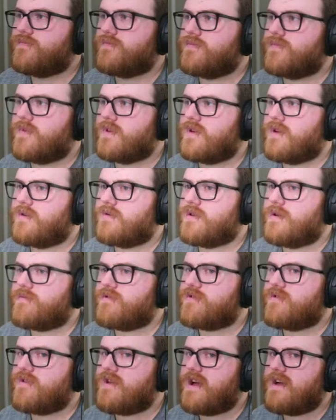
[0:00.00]
Go
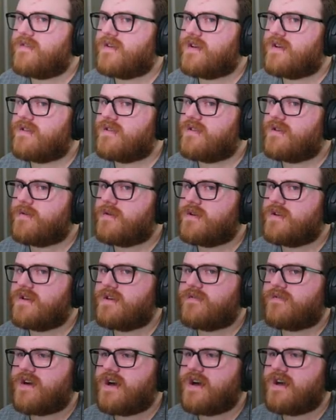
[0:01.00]
dumpster diving and see what you can
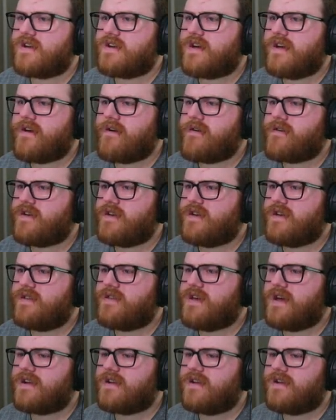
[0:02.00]
find. I already did
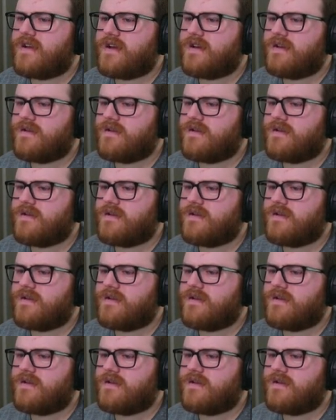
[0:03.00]
that, didn't I?